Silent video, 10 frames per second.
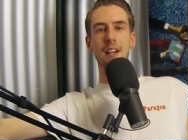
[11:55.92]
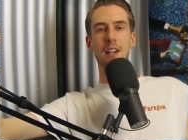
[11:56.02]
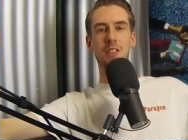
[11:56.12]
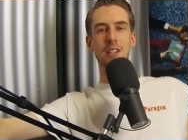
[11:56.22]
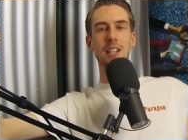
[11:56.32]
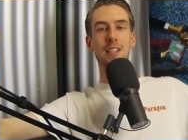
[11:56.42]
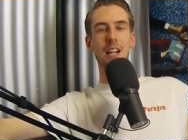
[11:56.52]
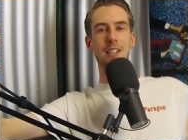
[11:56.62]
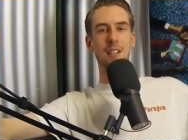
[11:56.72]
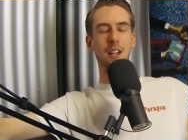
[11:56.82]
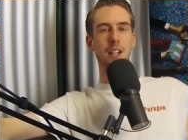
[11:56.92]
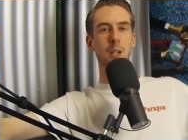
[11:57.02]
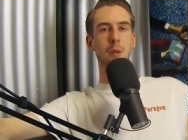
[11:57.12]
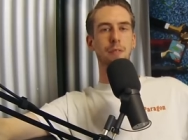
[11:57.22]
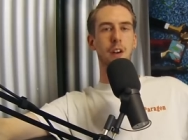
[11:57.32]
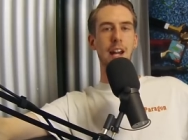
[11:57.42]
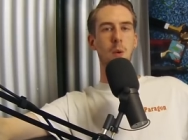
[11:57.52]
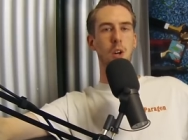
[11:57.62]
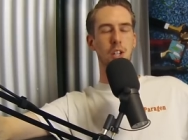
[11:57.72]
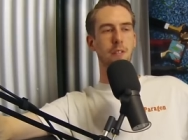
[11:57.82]
Because at least that's a little bit funny
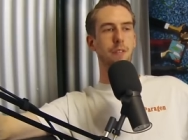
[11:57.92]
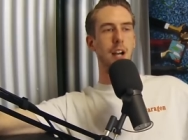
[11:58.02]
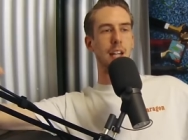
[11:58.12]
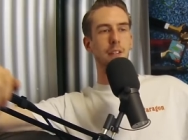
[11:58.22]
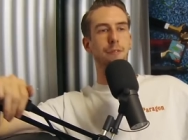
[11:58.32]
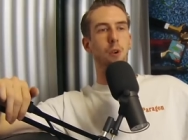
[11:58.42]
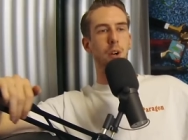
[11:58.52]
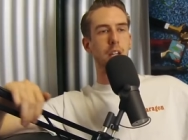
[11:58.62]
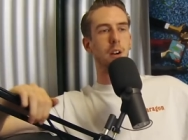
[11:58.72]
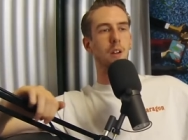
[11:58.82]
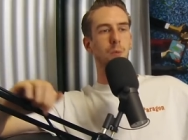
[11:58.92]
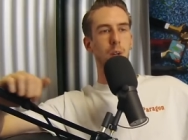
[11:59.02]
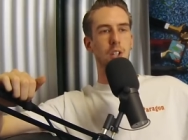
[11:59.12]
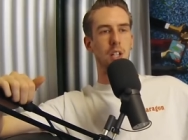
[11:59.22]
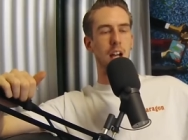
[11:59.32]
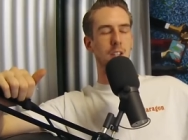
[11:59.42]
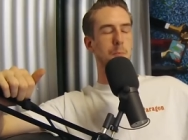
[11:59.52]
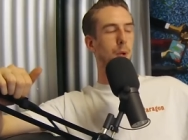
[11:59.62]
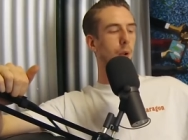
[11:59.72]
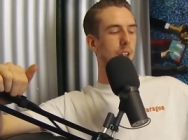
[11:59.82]
watching fucking 40 year old rich cunts
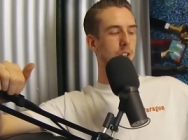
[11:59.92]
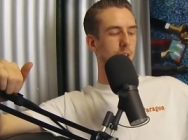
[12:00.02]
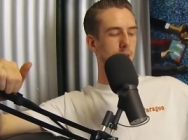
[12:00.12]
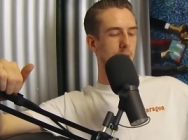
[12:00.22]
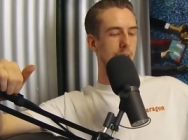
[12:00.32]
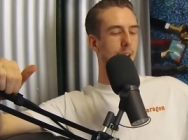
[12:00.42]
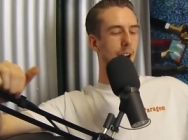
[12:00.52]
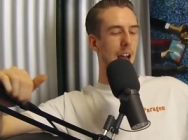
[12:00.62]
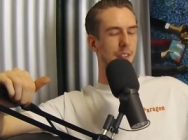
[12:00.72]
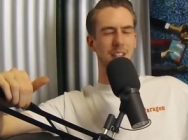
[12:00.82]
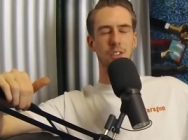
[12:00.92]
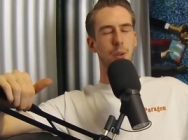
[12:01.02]
pull each other's hair out. That's